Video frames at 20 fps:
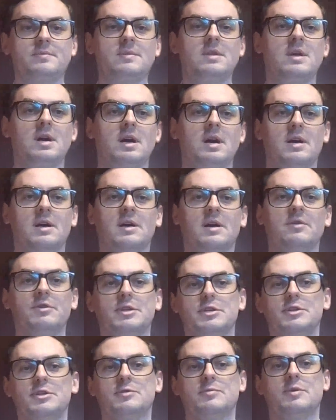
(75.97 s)

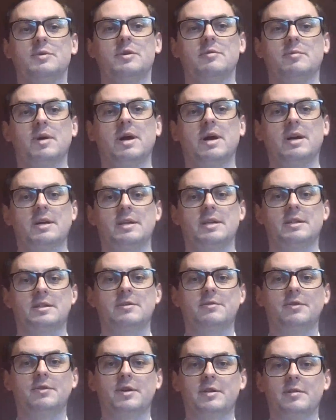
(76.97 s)
reachable by
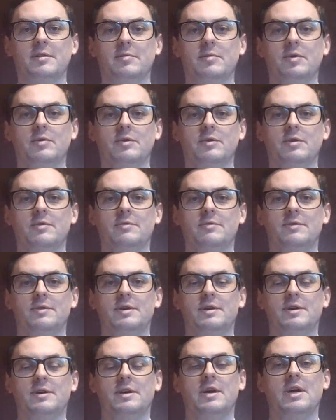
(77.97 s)
different mode of
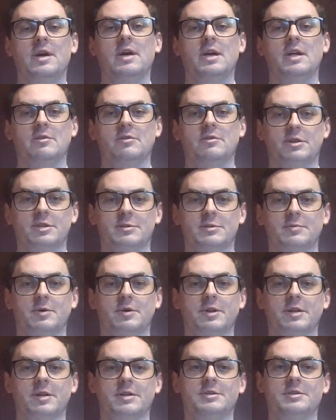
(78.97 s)
the
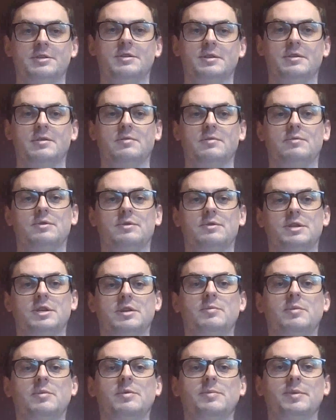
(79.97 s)
transportation, which
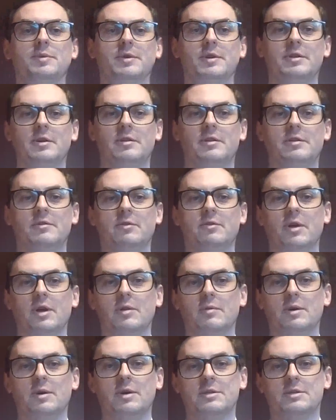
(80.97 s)
can be put it on the
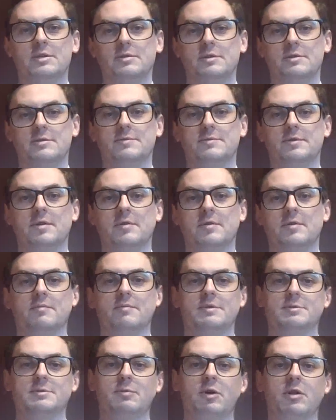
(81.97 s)
railway. So it's from
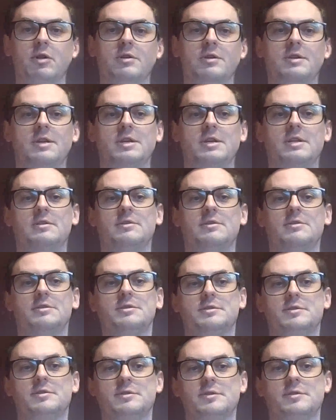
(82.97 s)
small
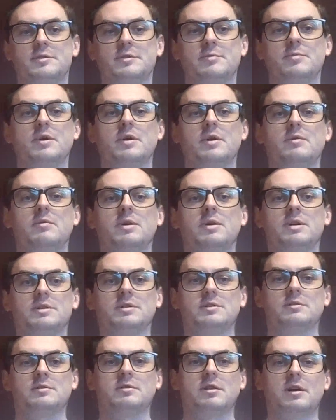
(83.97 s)
containers to big
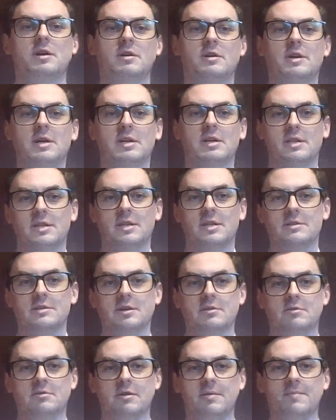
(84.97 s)
ones, to long and
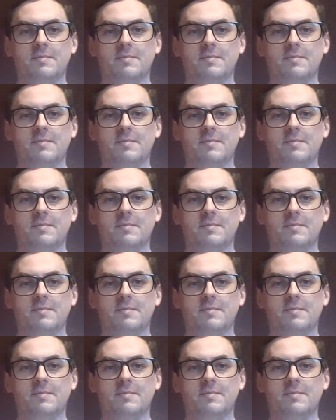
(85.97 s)
etc.